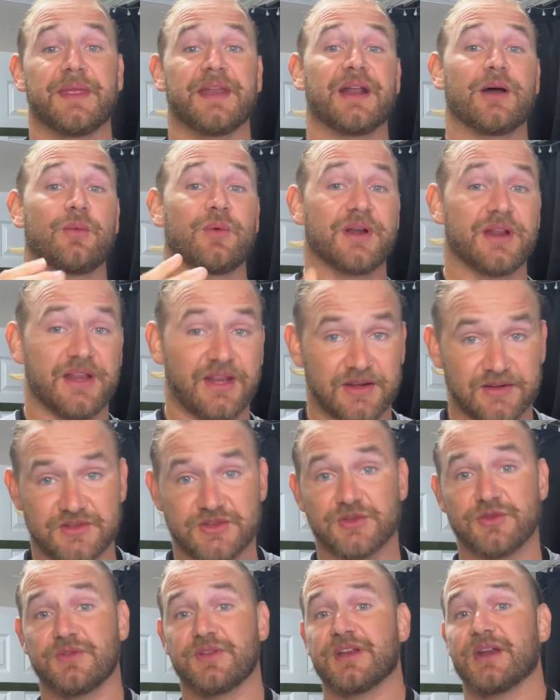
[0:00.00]
then I wanna get
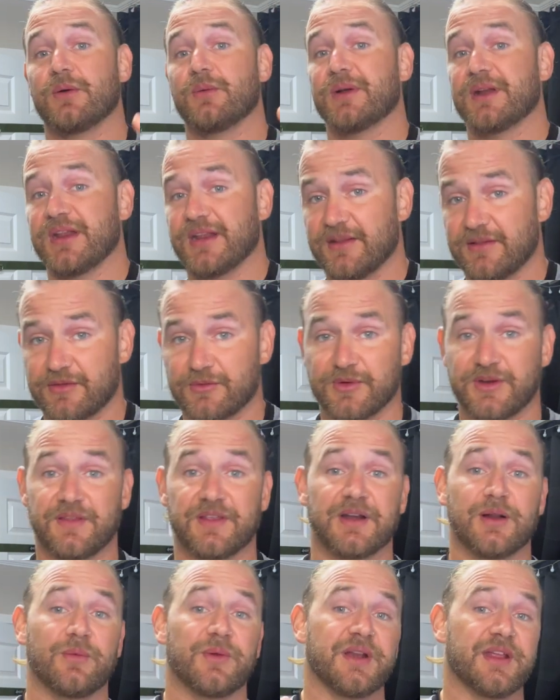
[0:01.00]
2, then I wanna get 3,
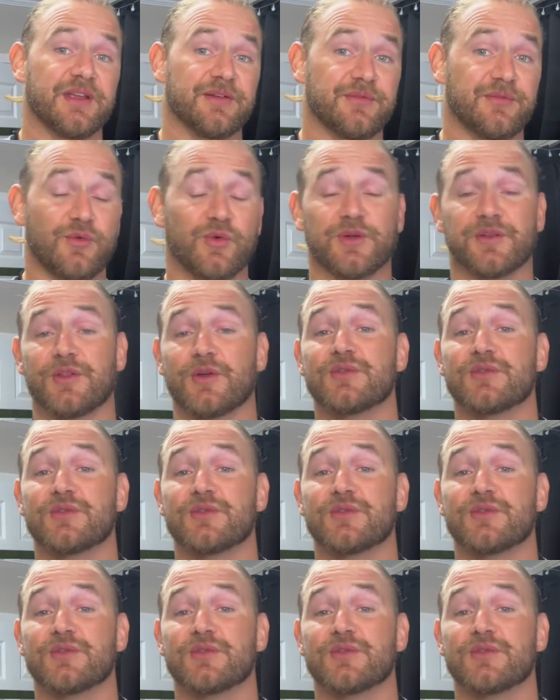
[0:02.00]
then I wanna get 4.